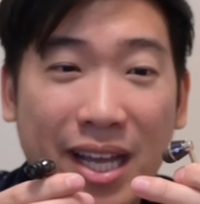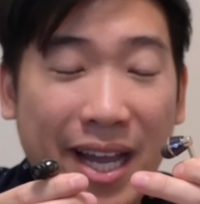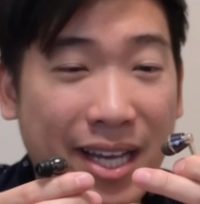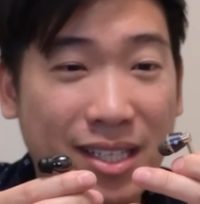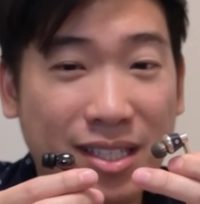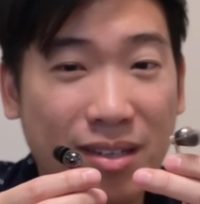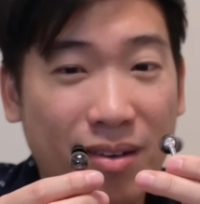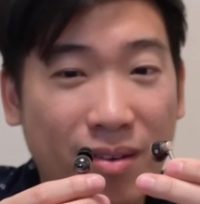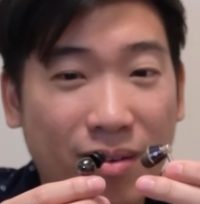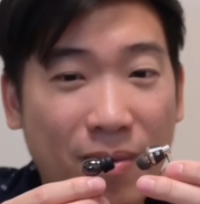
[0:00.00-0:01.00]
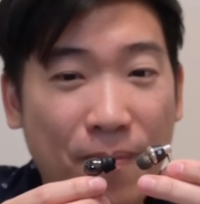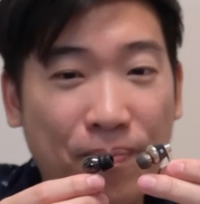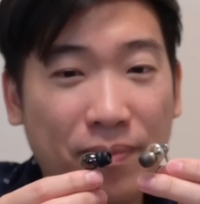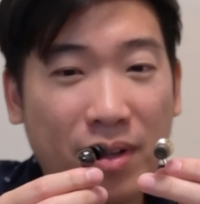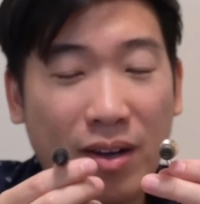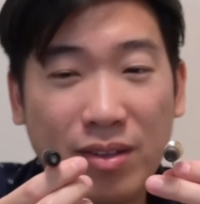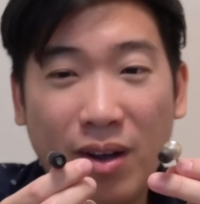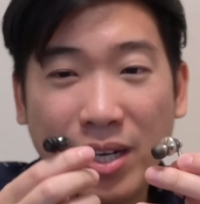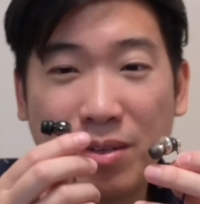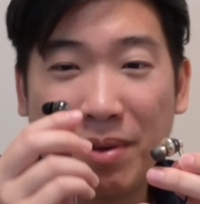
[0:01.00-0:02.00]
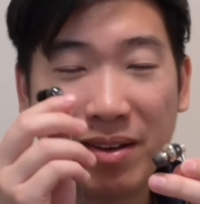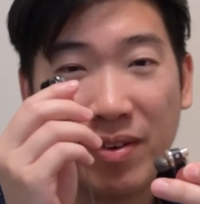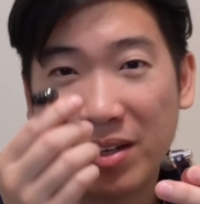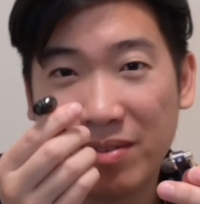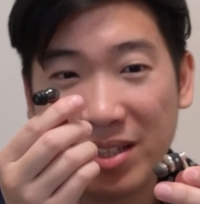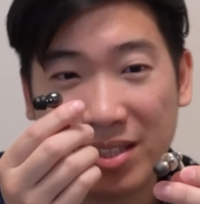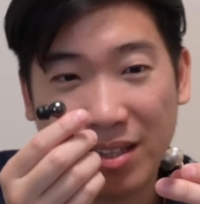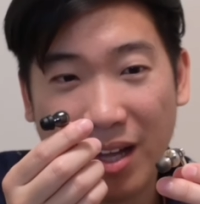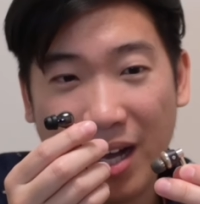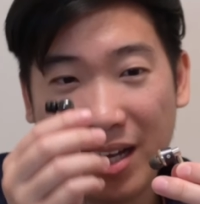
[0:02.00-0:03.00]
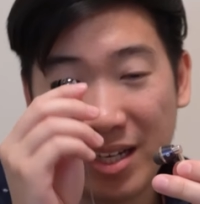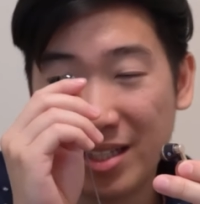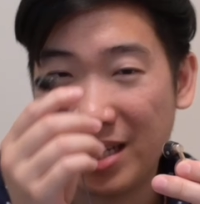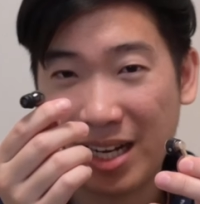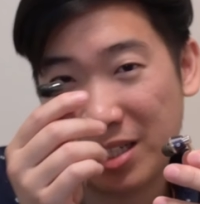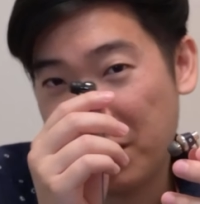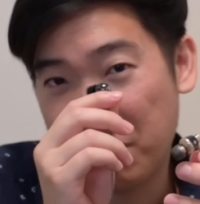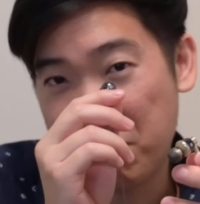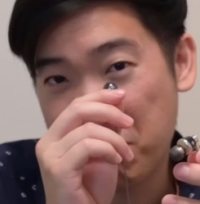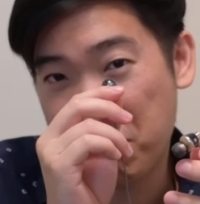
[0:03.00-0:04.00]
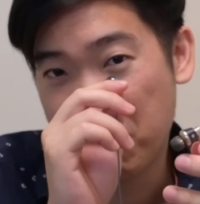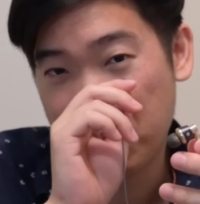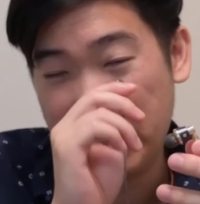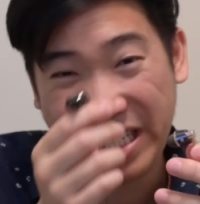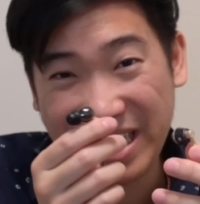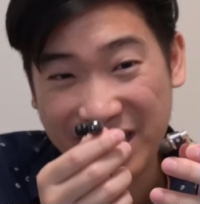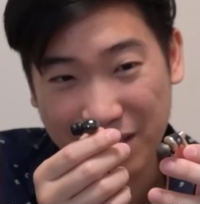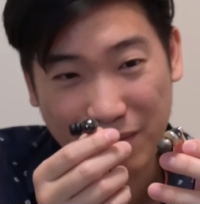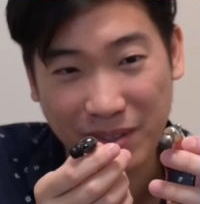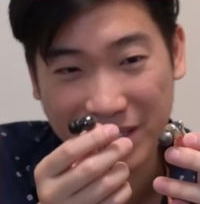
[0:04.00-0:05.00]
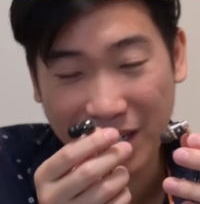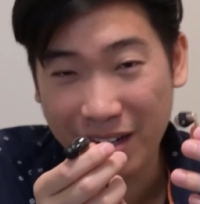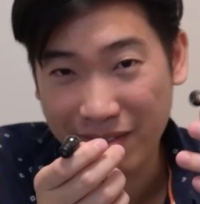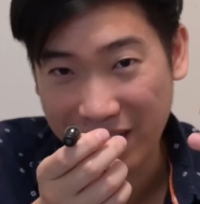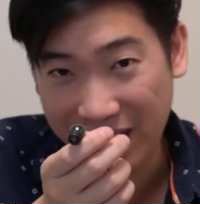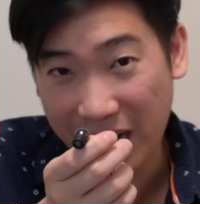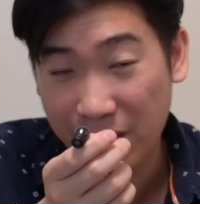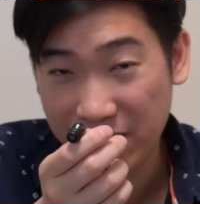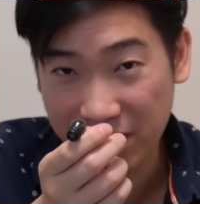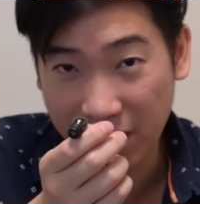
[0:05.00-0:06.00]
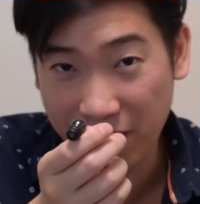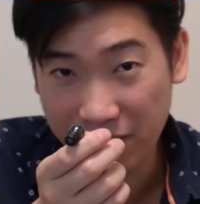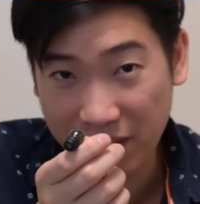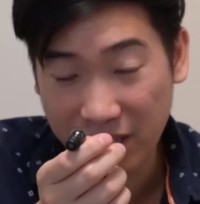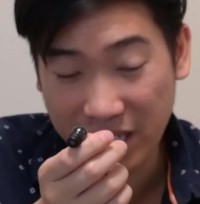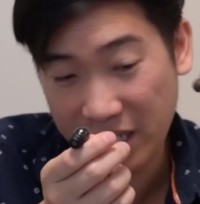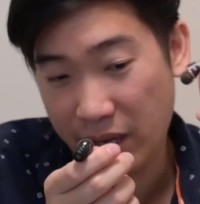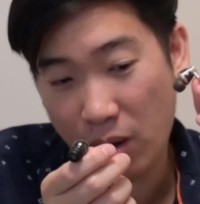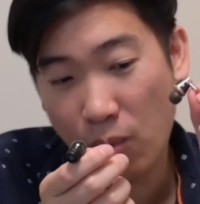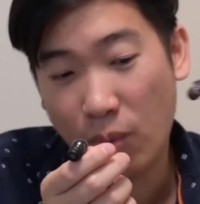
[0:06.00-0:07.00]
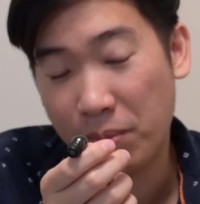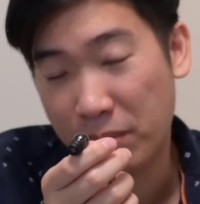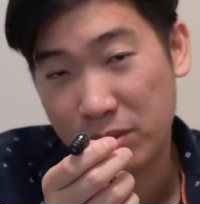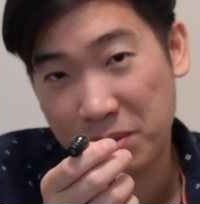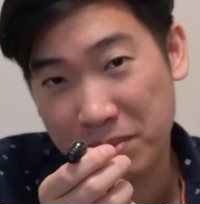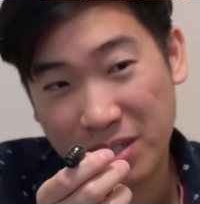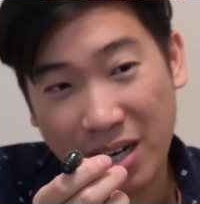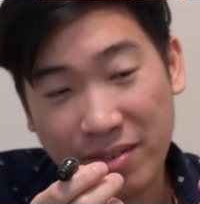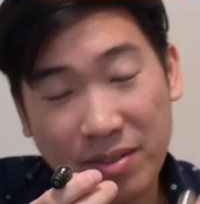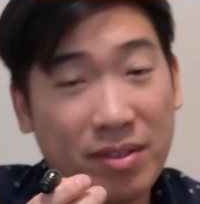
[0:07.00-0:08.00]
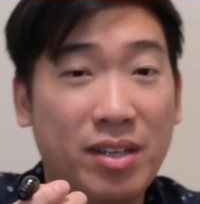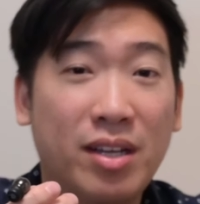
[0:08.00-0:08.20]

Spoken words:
And so, although I do make fun of this a lot, it is actually decently resolving and out resolve the One More triple driver.